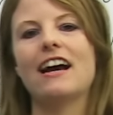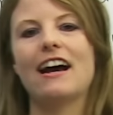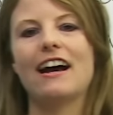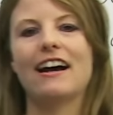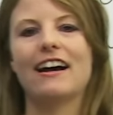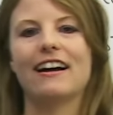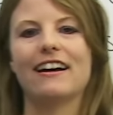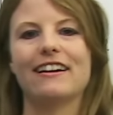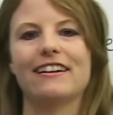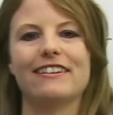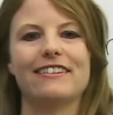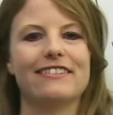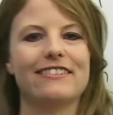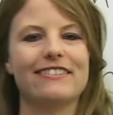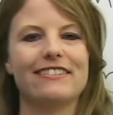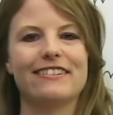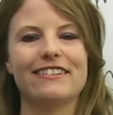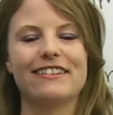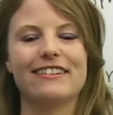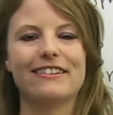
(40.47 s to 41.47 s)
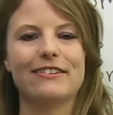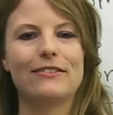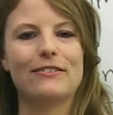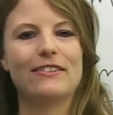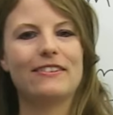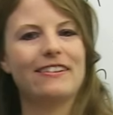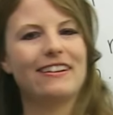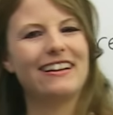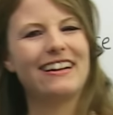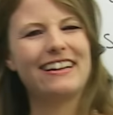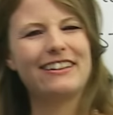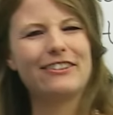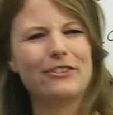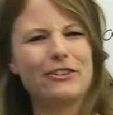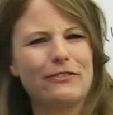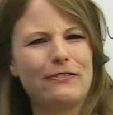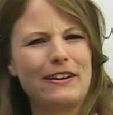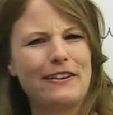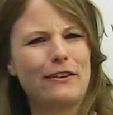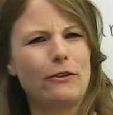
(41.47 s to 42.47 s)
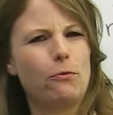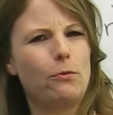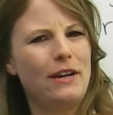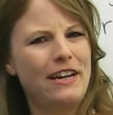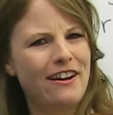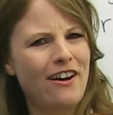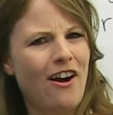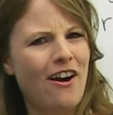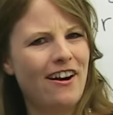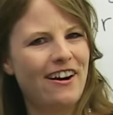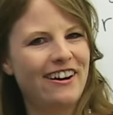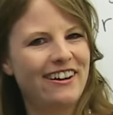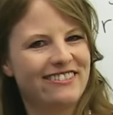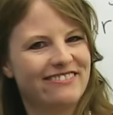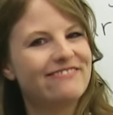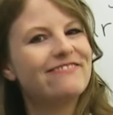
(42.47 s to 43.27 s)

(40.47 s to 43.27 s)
I don't know if I said we are.